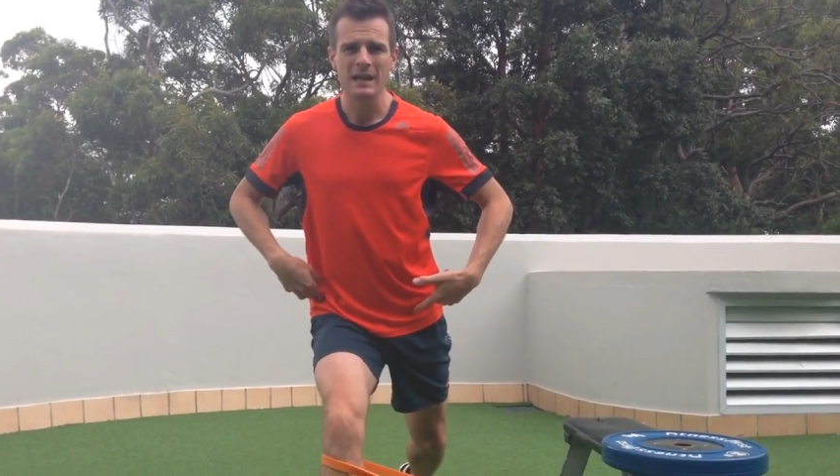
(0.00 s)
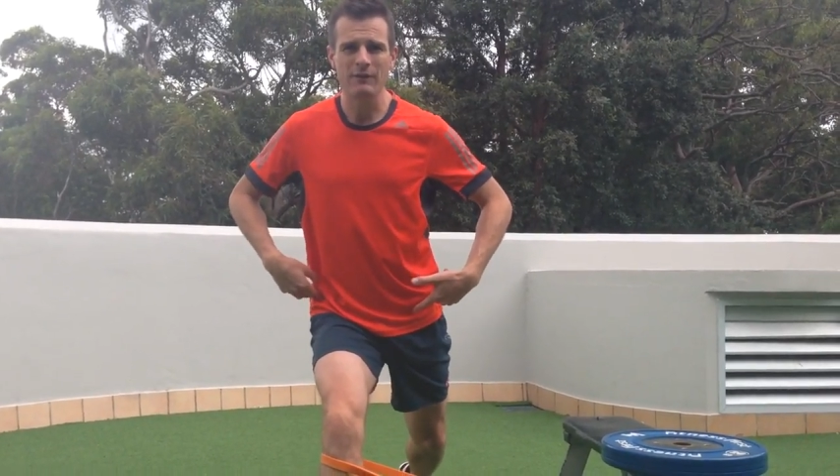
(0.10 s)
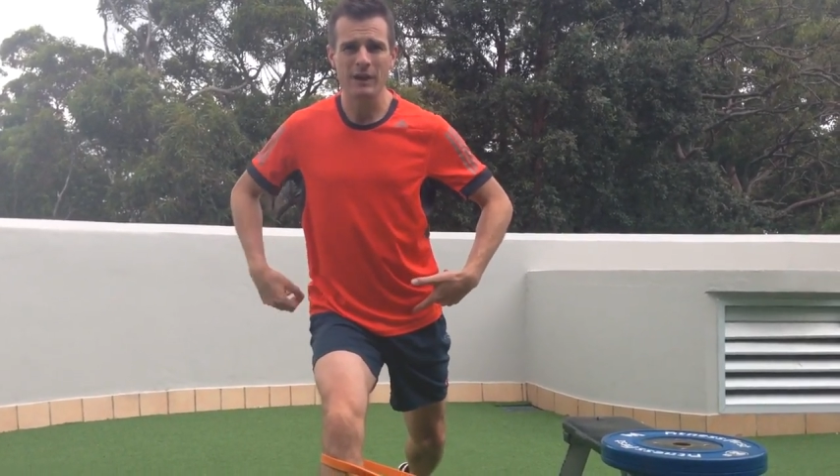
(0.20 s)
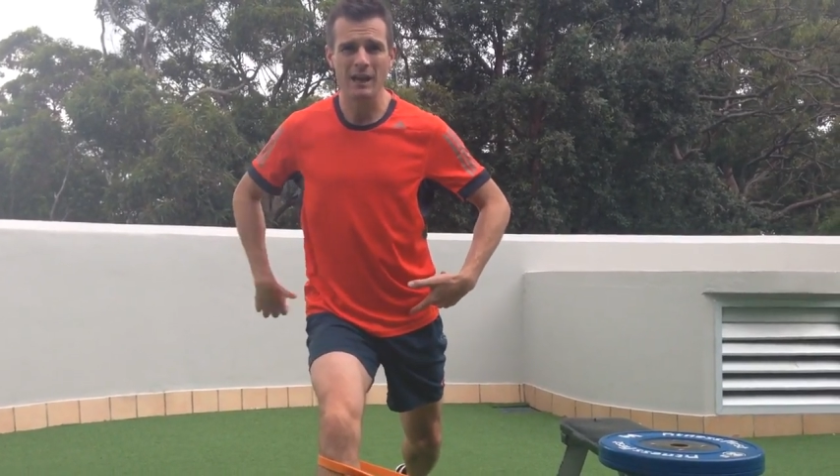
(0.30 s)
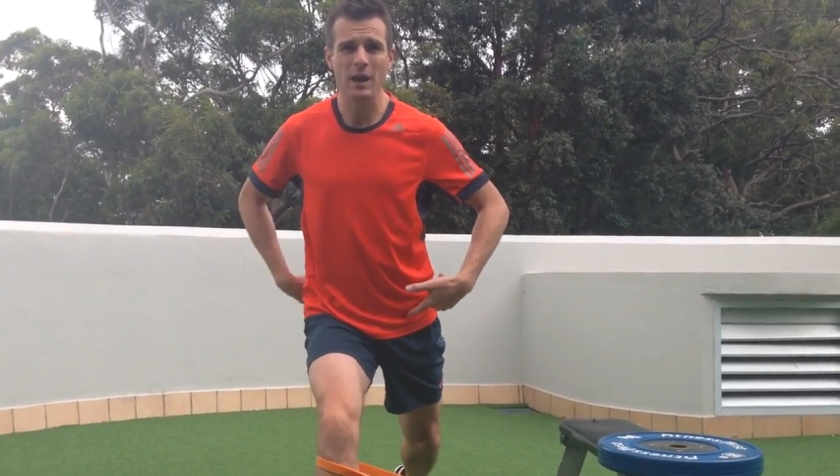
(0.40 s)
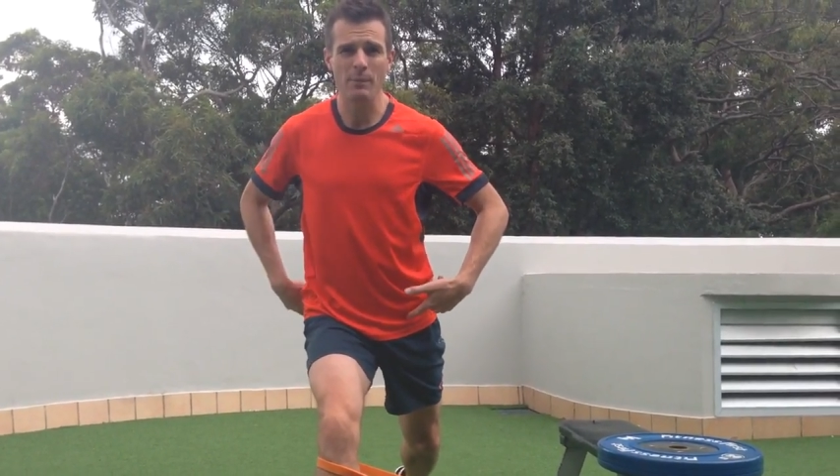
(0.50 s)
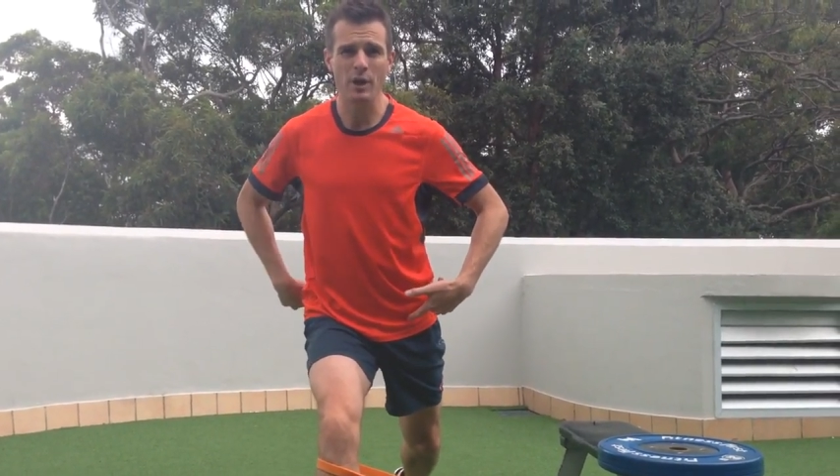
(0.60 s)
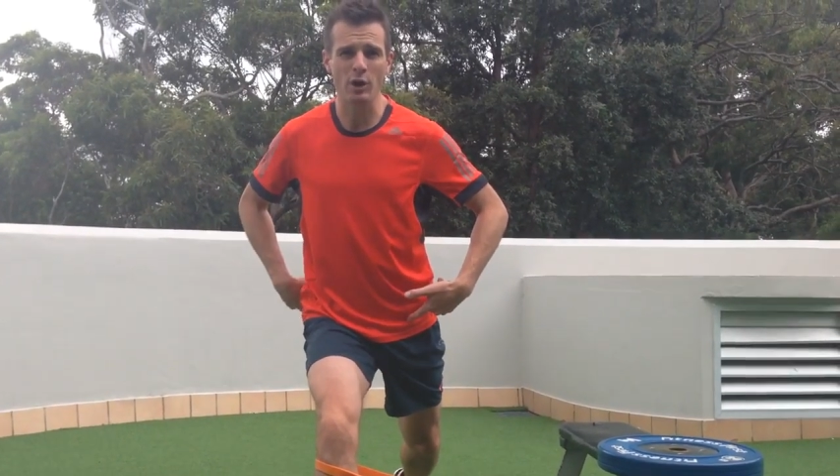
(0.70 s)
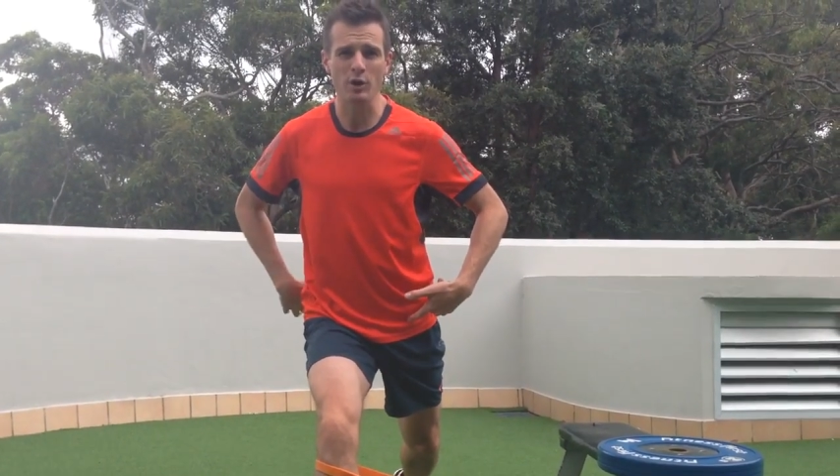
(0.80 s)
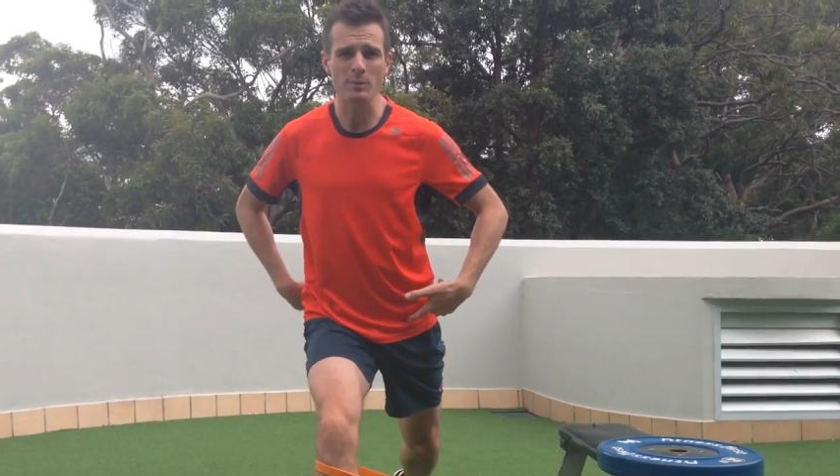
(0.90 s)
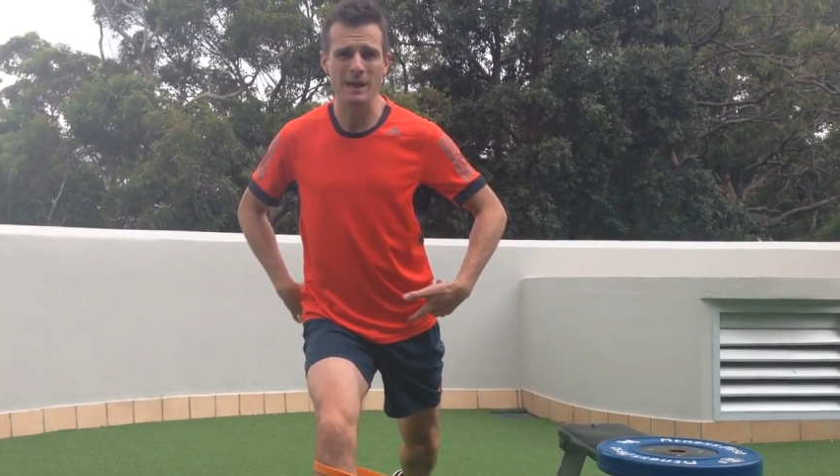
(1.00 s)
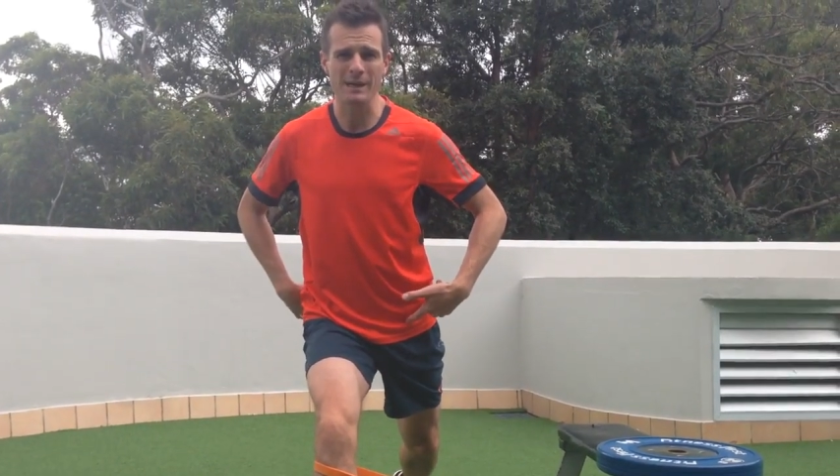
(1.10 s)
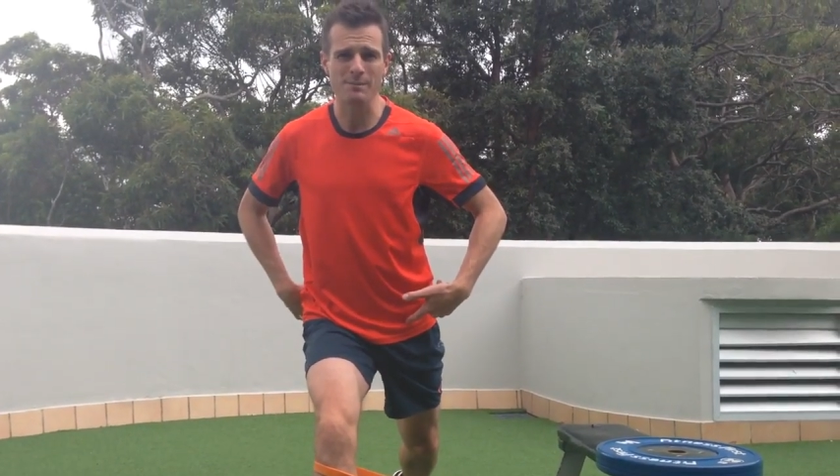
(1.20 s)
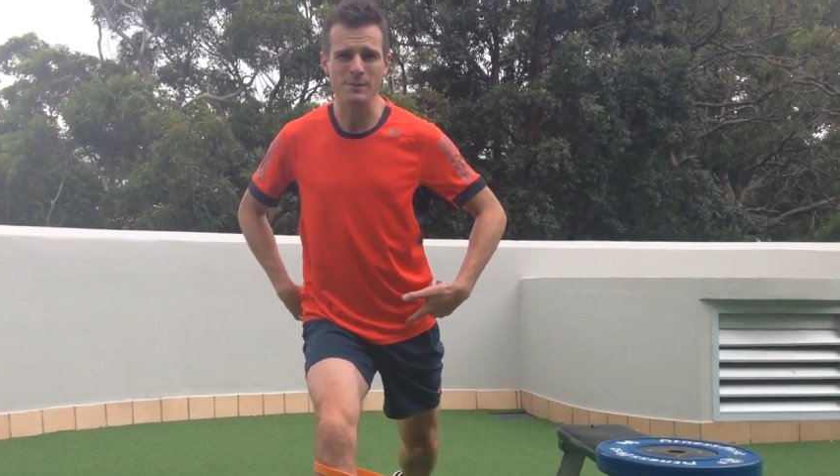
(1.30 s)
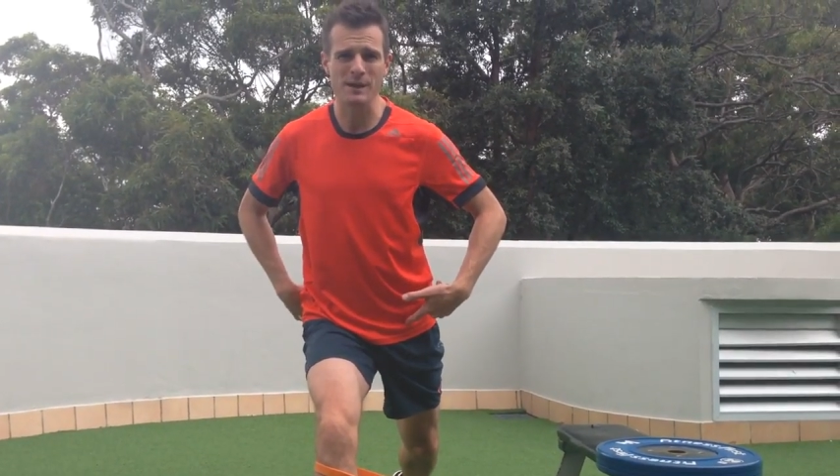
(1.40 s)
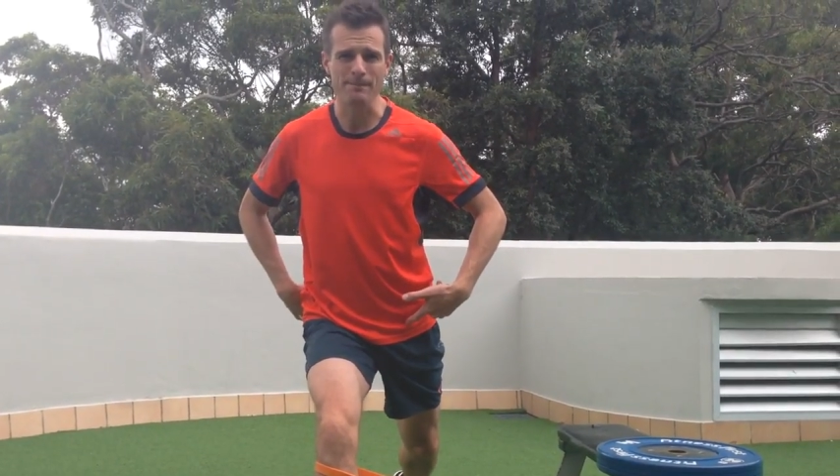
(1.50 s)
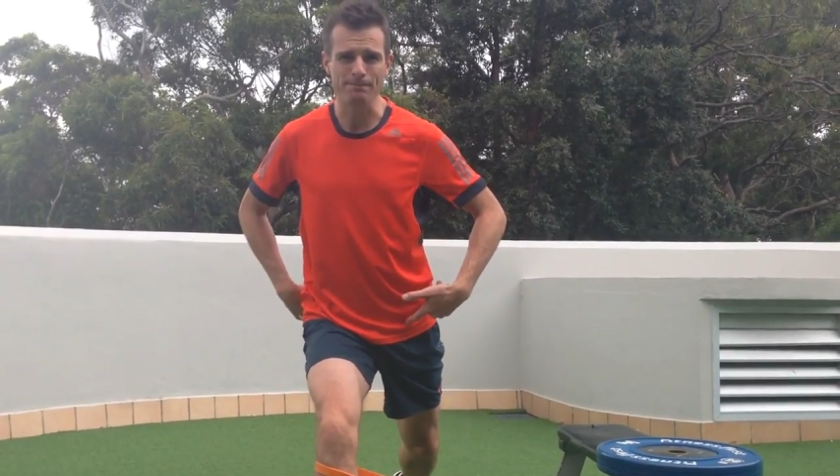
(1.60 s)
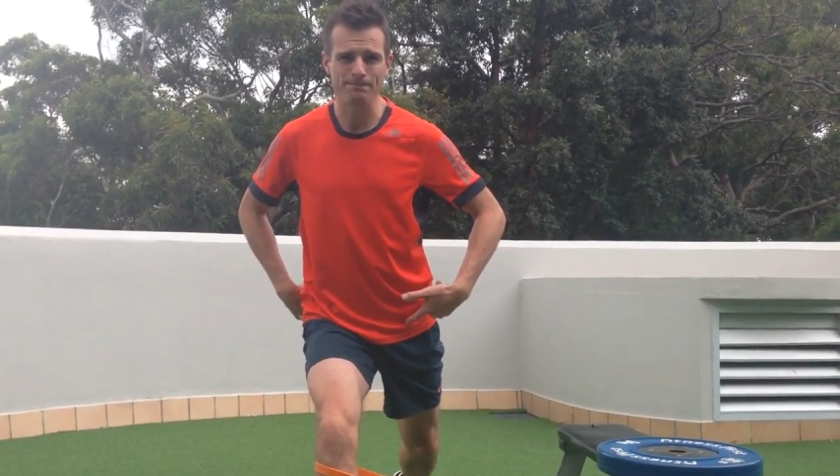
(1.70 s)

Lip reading: level here, like my glute med and min.